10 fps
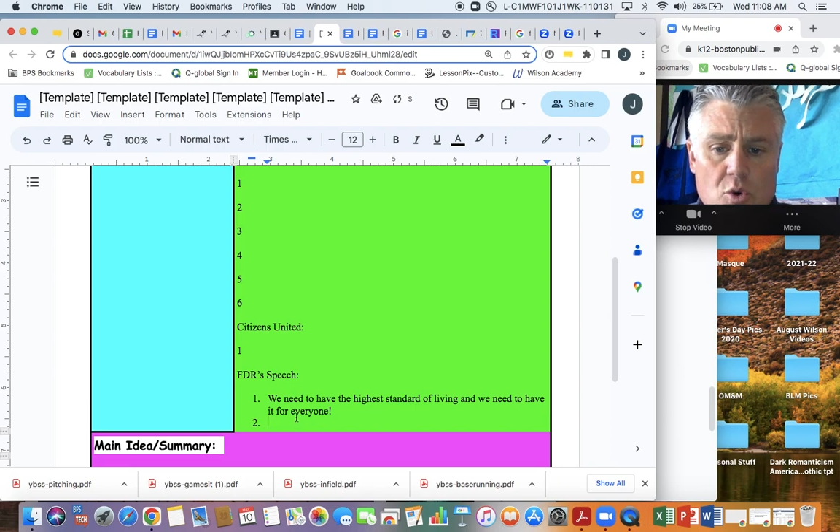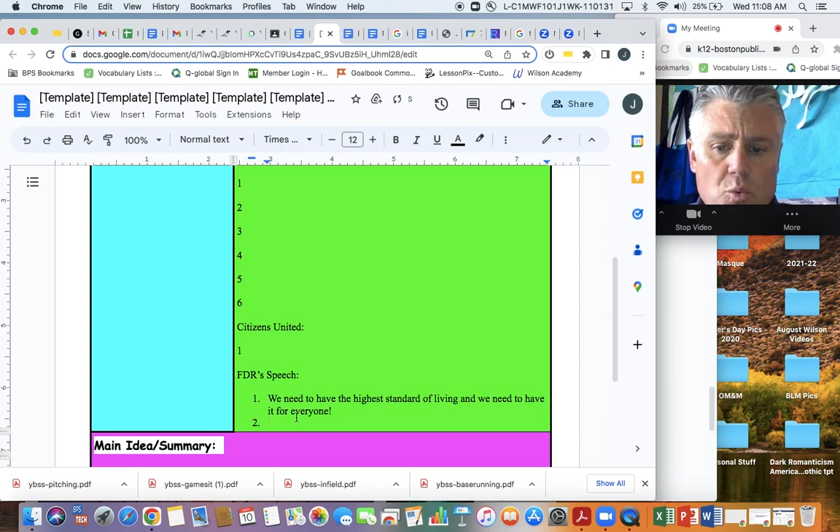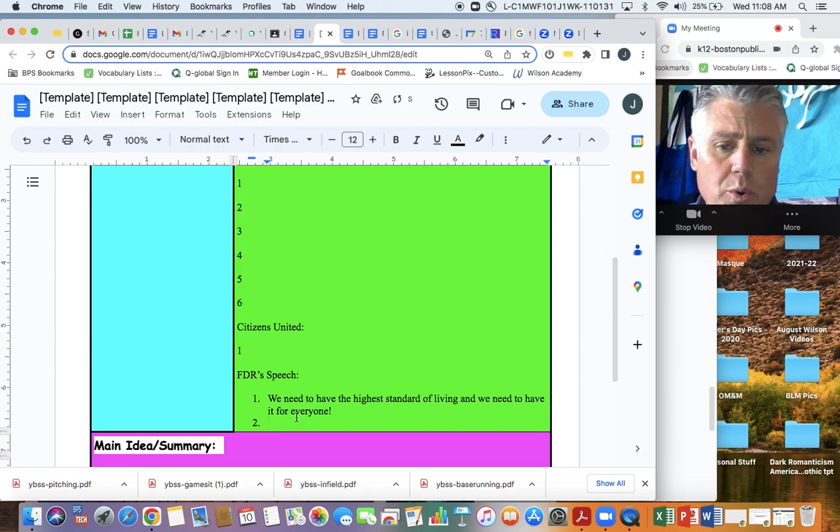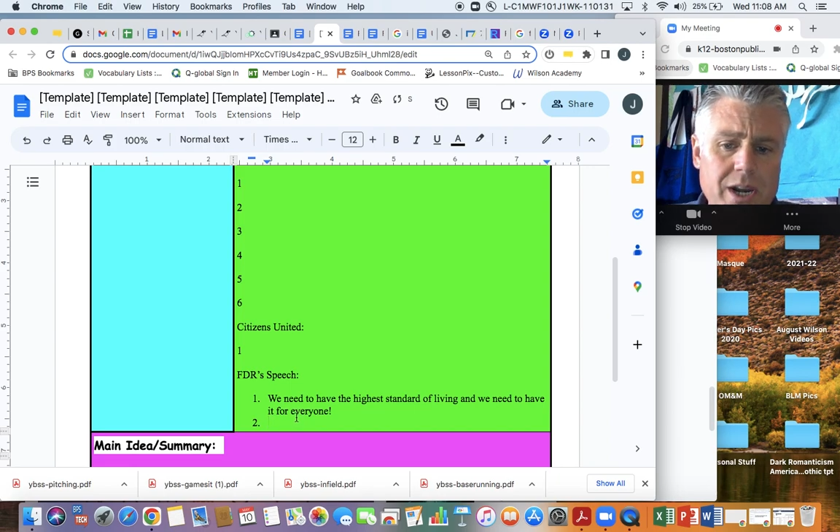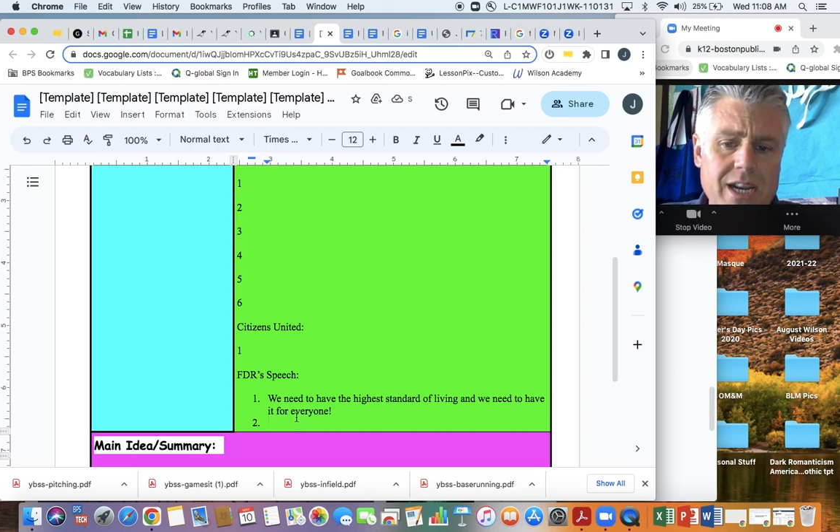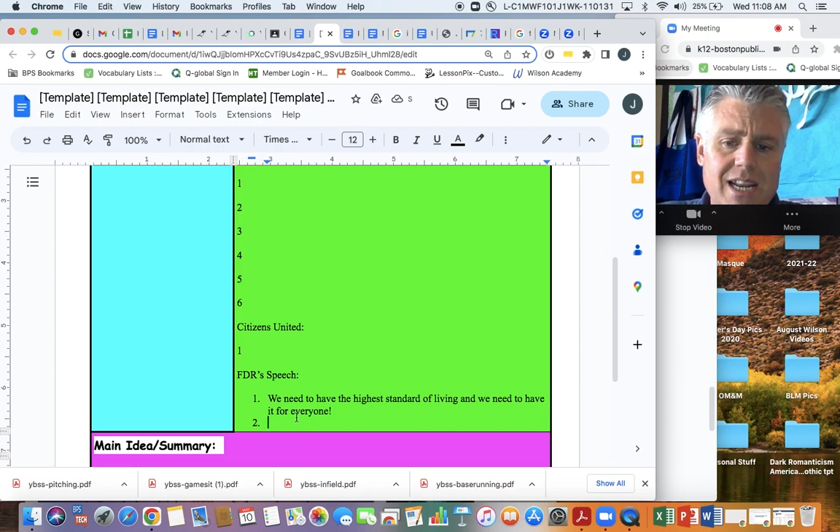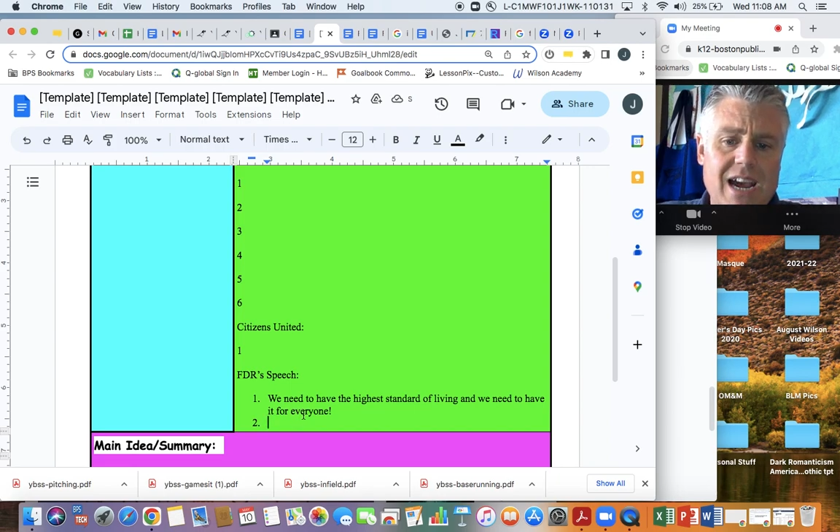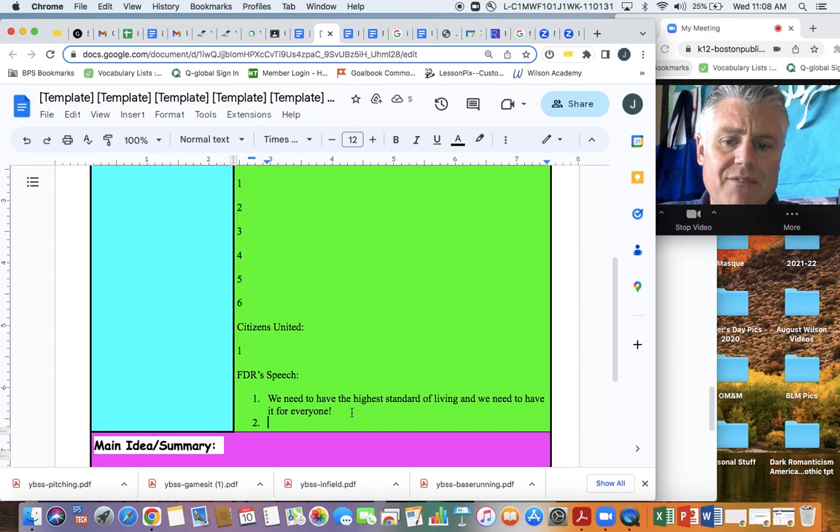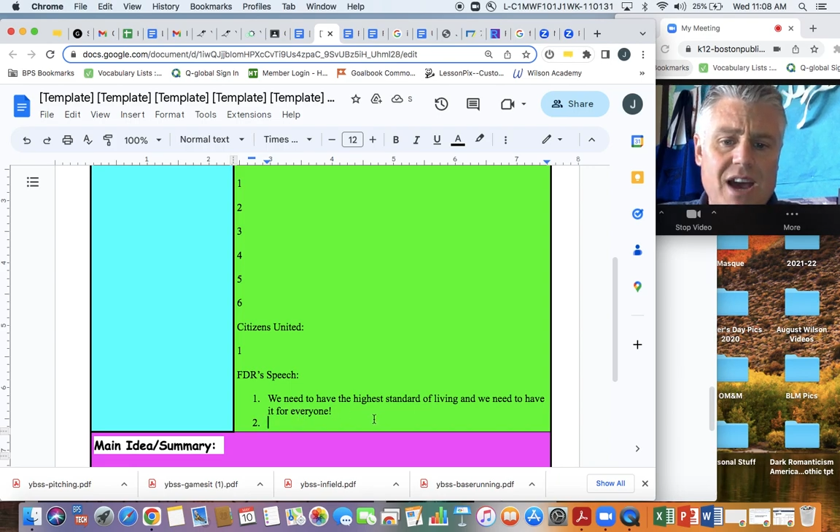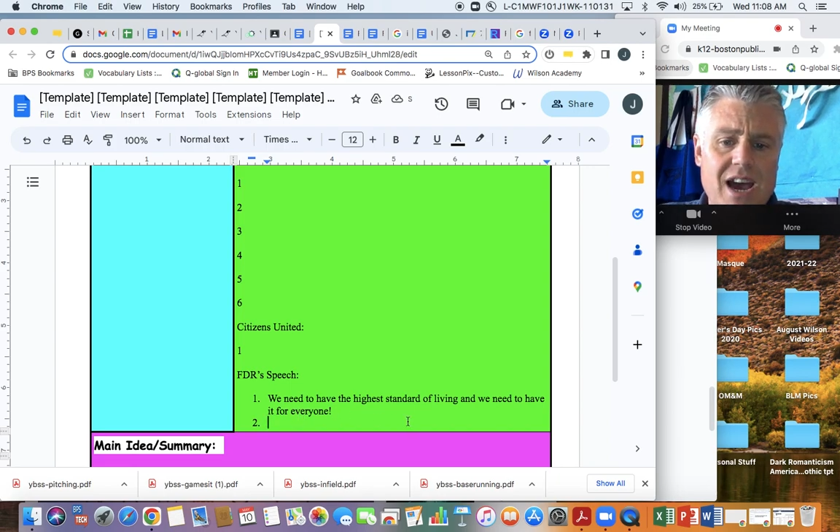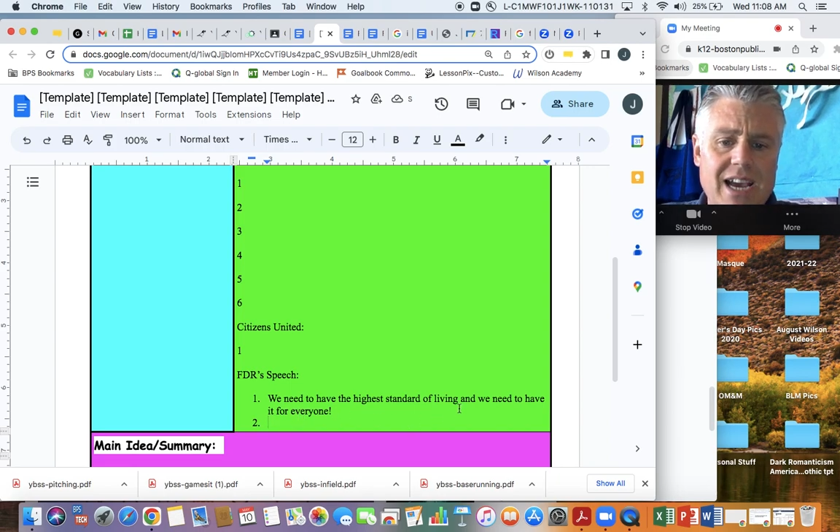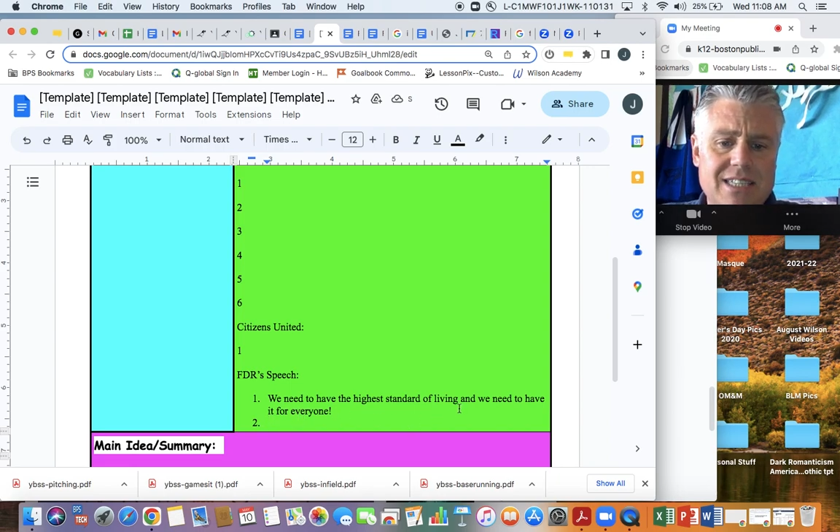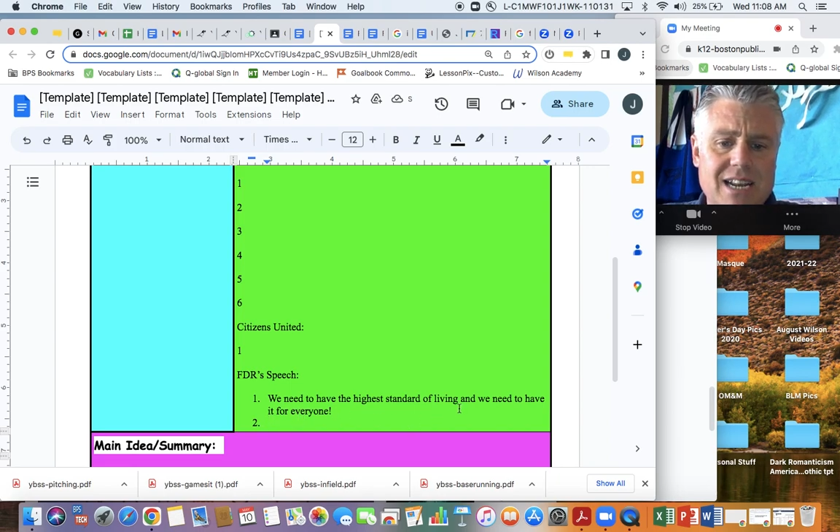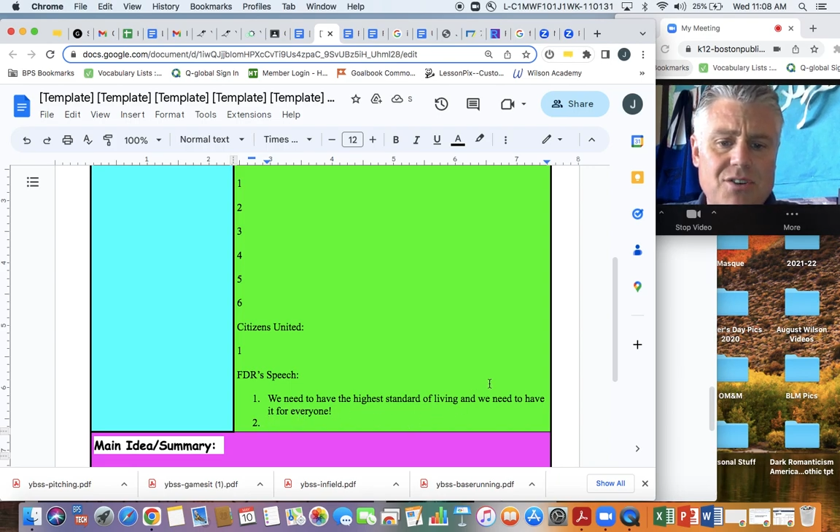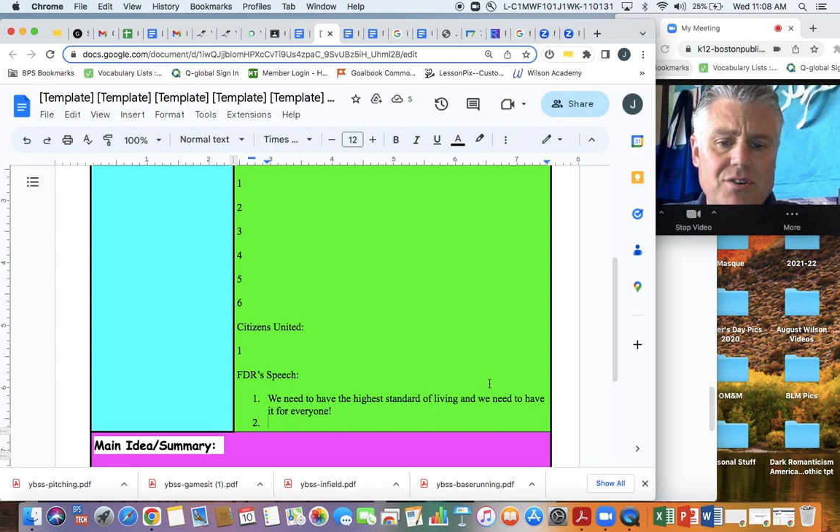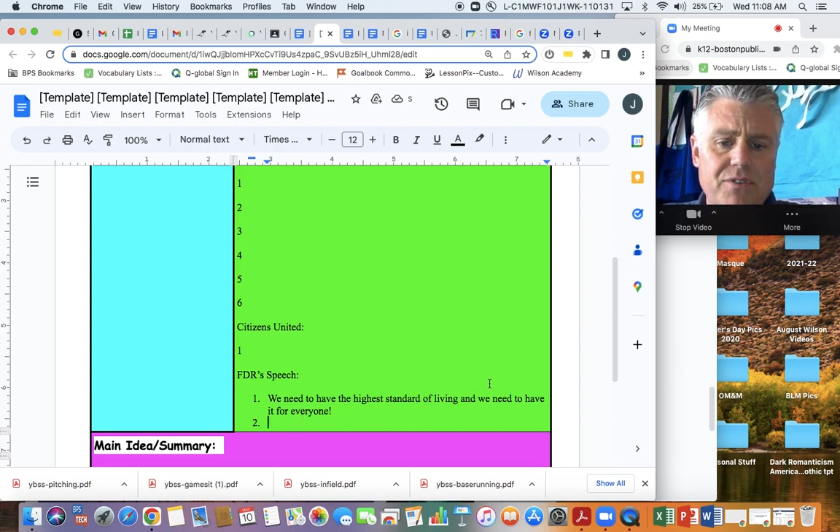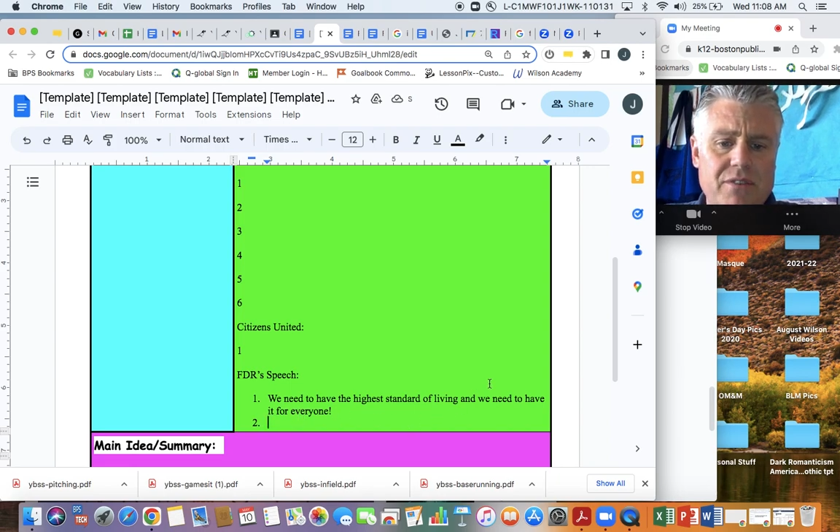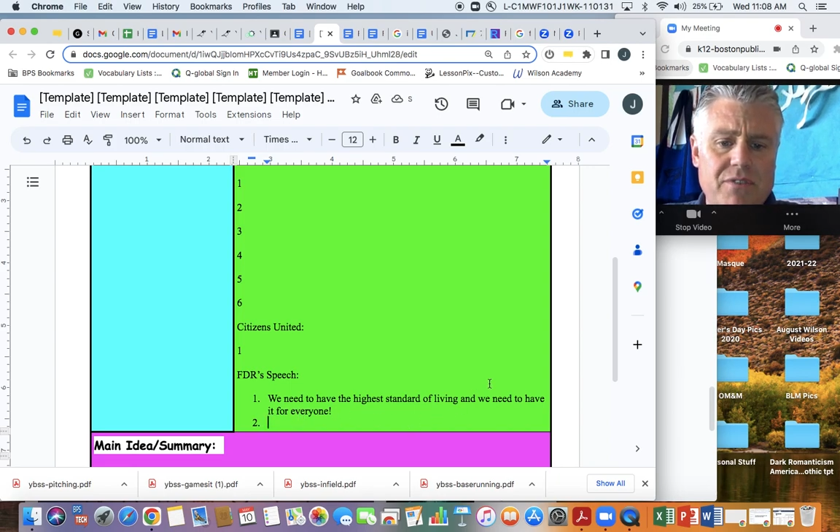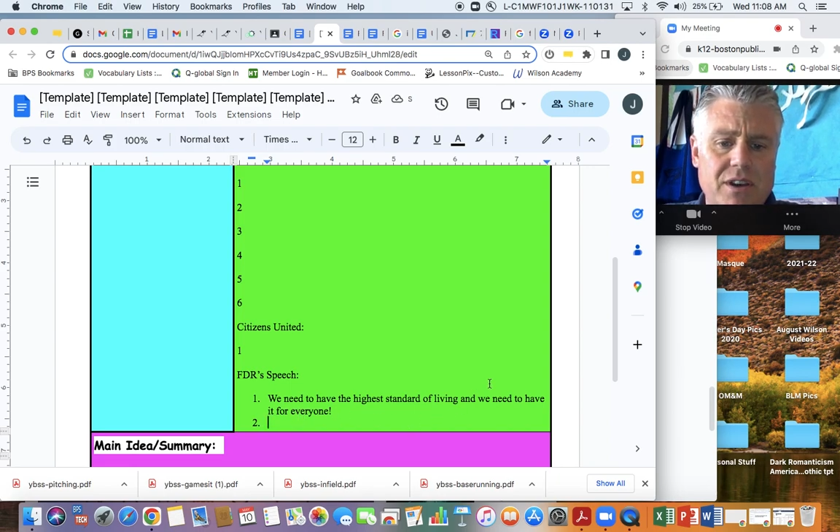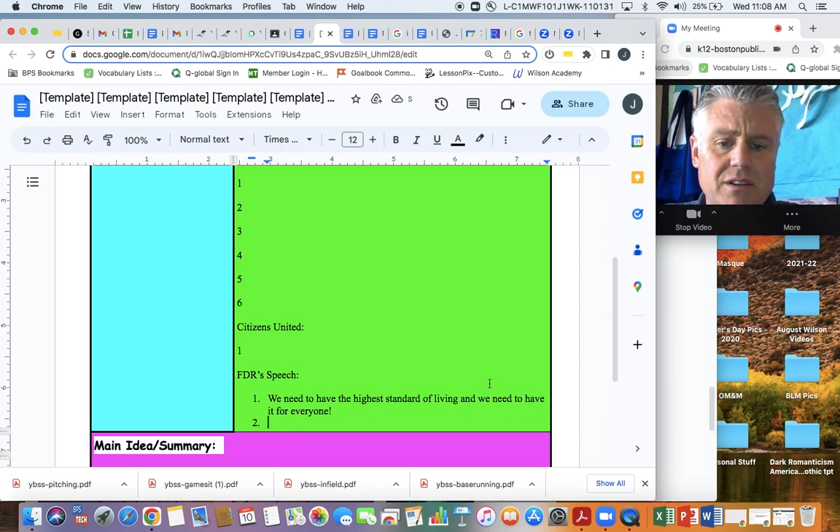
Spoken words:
We need to have the highest standard of living.